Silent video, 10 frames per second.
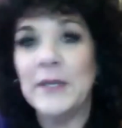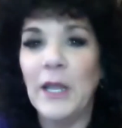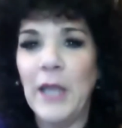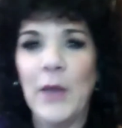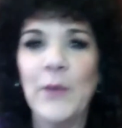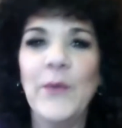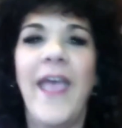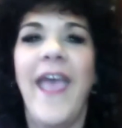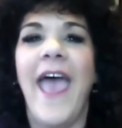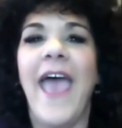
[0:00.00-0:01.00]
Hello.
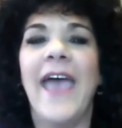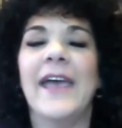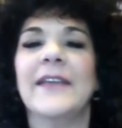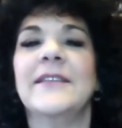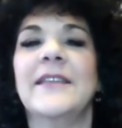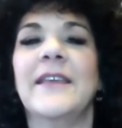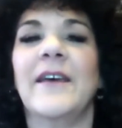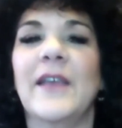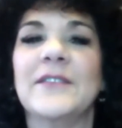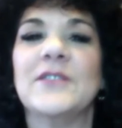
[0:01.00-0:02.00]
And
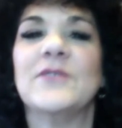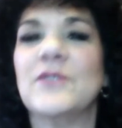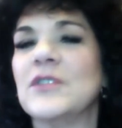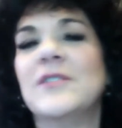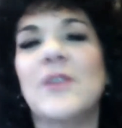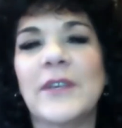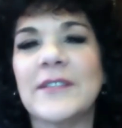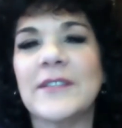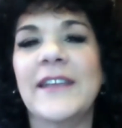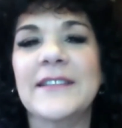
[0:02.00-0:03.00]
it's just so
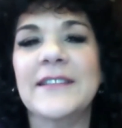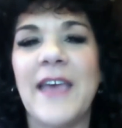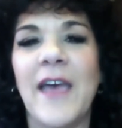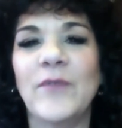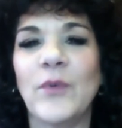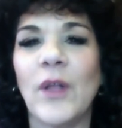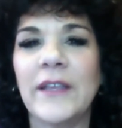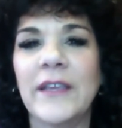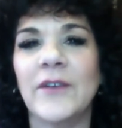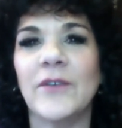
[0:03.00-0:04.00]
exciting to have you all
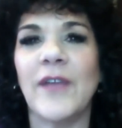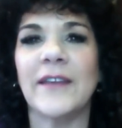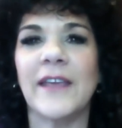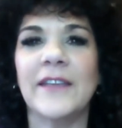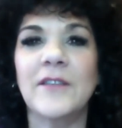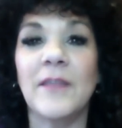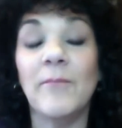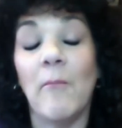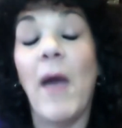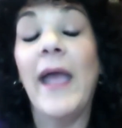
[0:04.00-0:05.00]
here. And
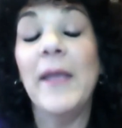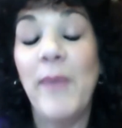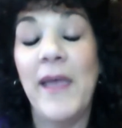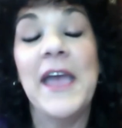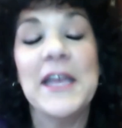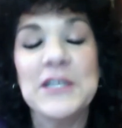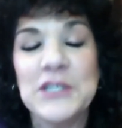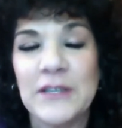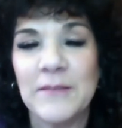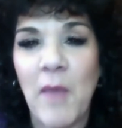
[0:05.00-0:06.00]
my
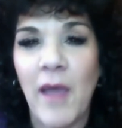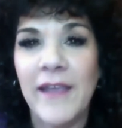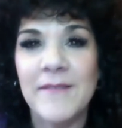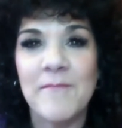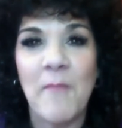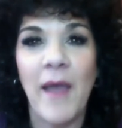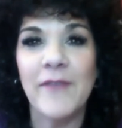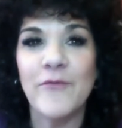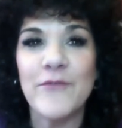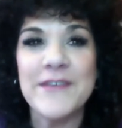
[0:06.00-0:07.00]
passion,
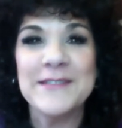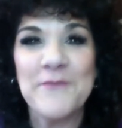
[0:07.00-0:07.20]
my reason